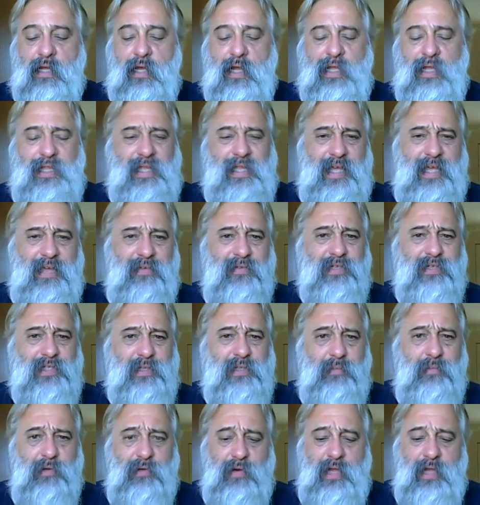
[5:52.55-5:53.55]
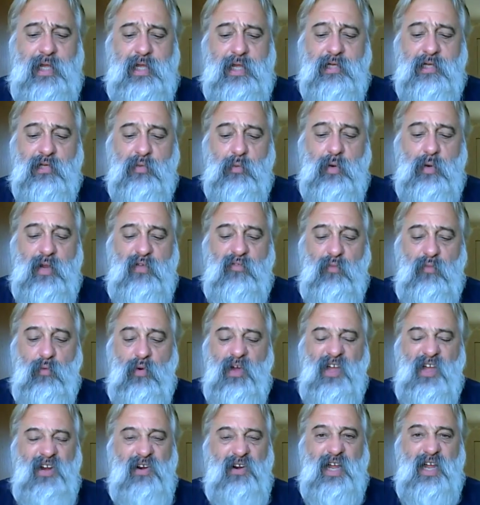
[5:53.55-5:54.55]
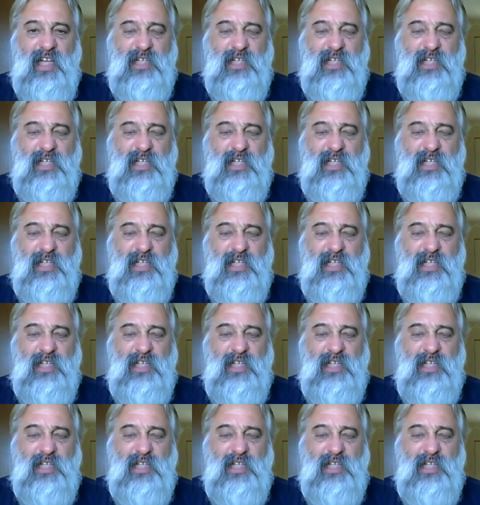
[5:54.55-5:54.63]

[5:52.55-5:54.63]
I think even some Unique and 2400.